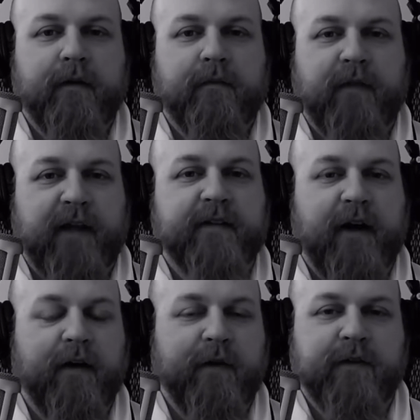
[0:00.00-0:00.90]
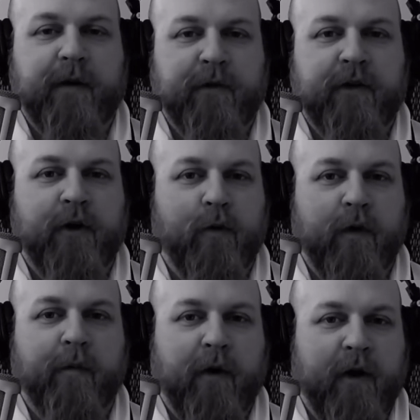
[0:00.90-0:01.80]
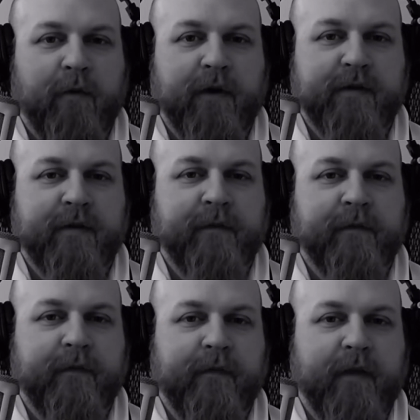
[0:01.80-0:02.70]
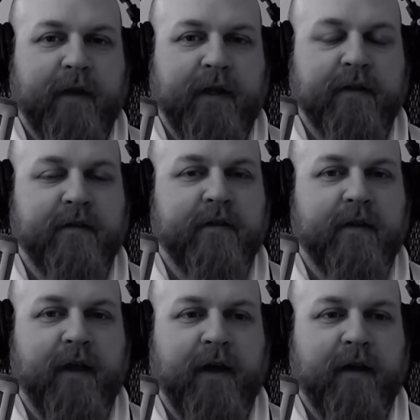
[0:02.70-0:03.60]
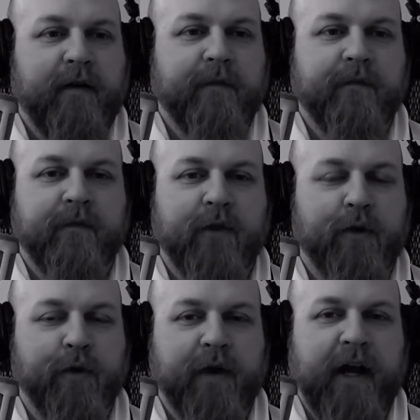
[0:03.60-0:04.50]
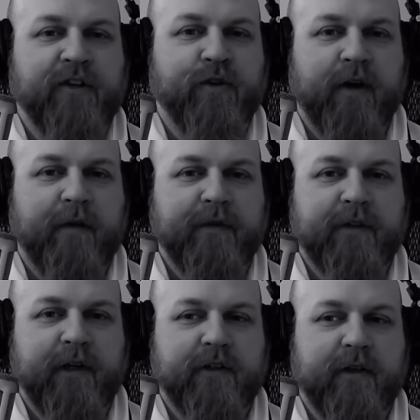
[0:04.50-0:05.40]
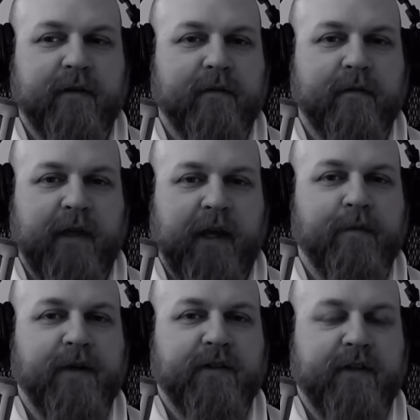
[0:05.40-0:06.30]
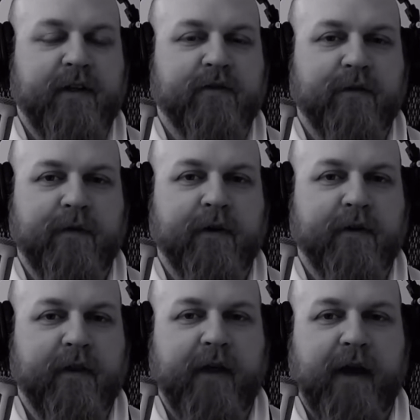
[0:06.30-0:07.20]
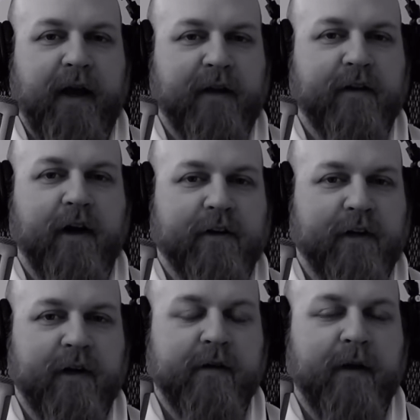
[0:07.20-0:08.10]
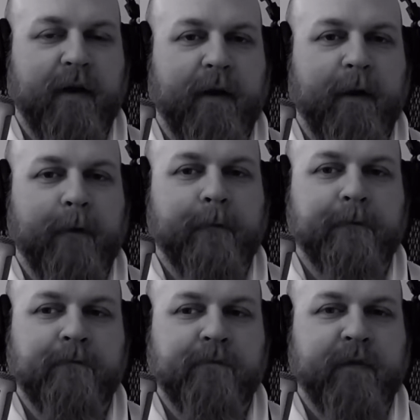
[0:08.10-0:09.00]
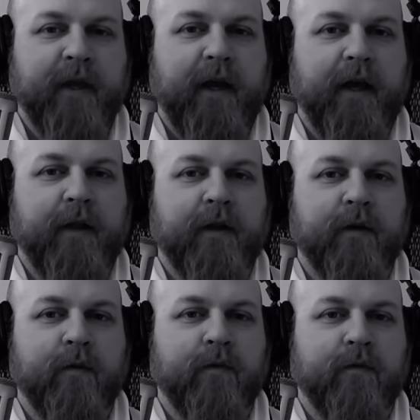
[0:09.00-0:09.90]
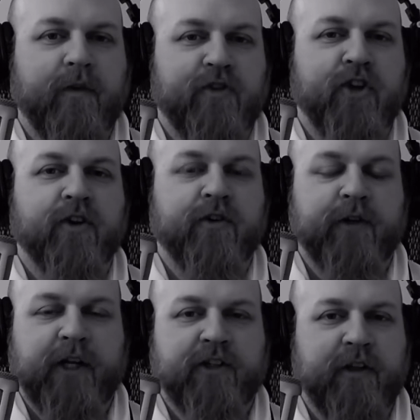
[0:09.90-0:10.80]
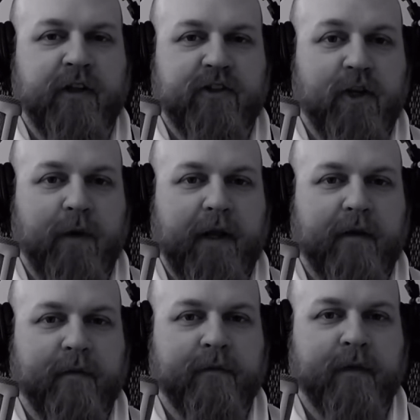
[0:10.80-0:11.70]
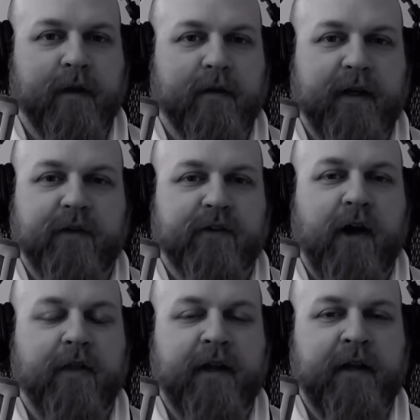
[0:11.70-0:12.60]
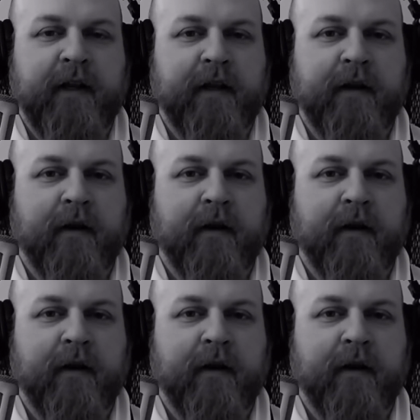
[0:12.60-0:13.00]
That's how he was able to know where the party was, is that through casual conversation, the NPCs revealed that they had talked to her and the general direction that she went. That was all that he needed.